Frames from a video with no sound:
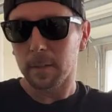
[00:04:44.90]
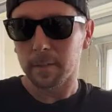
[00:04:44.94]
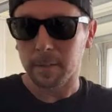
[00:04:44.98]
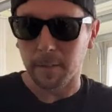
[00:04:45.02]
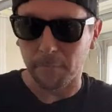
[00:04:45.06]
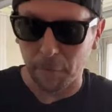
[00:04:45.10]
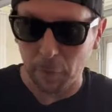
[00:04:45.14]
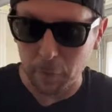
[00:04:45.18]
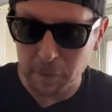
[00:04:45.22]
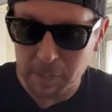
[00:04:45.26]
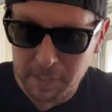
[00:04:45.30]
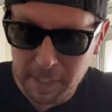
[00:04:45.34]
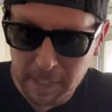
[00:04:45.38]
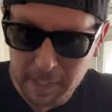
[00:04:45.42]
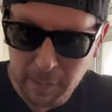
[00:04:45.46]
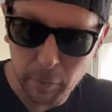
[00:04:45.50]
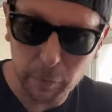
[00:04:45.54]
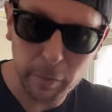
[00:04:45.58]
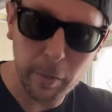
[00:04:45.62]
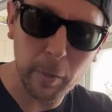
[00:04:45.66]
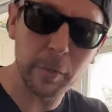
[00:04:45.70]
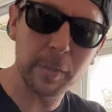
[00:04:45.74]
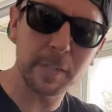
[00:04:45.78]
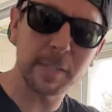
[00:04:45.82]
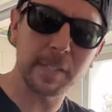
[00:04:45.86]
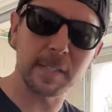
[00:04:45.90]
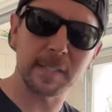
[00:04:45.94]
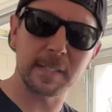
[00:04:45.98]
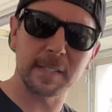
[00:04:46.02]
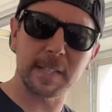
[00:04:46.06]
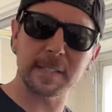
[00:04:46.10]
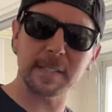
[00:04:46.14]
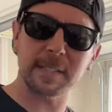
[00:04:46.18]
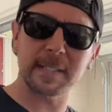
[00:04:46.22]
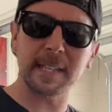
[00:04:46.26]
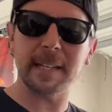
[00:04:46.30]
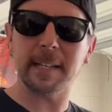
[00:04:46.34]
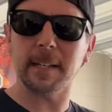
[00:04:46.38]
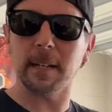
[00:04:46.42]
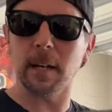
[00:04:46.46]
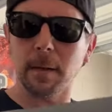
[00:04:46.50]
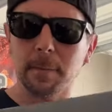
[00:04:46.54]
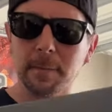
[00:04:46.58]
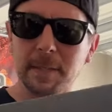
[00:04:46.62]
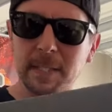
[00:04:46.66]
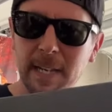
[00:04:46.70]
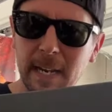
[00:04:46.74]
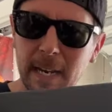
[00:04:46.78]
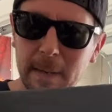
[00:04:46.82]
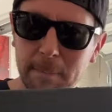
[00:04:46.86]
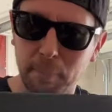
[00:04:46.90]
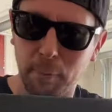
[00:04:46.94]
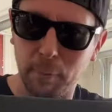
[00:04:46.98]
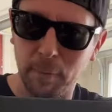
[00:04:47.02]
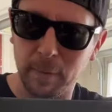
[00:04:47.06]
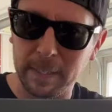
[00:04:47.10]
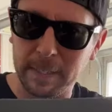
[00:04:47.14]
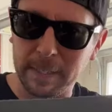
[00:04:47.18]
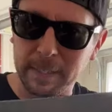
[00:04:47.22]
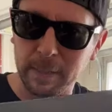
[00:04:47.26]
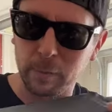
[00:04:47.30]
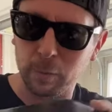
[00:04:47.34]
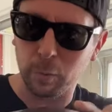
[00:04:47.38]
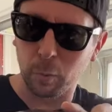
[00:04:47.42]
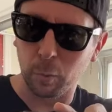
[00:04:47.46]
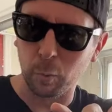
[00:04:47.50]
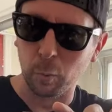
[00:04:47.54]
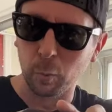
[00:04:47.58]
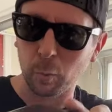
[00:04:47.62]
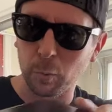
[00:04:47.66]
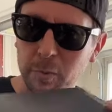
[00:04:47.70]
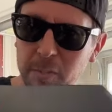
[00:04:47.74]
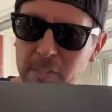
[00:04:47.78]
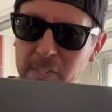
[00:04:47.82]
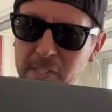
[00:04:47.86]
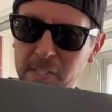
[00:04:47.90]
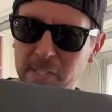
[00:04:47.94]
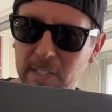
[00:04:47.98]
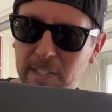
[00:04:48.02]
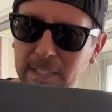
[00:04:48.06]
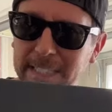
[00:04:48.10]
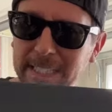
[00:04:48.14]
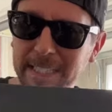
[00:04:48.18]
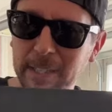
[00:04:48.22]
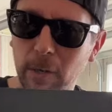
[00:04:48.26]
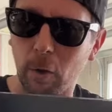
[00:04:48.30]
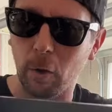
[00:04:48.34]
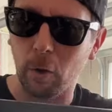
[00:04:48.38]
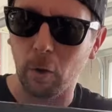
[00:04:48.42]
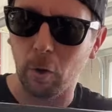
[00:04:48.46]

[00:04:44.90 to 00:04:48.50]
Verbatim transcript: The first thing you'll notice is this thing comes in a pretty cool, sleek,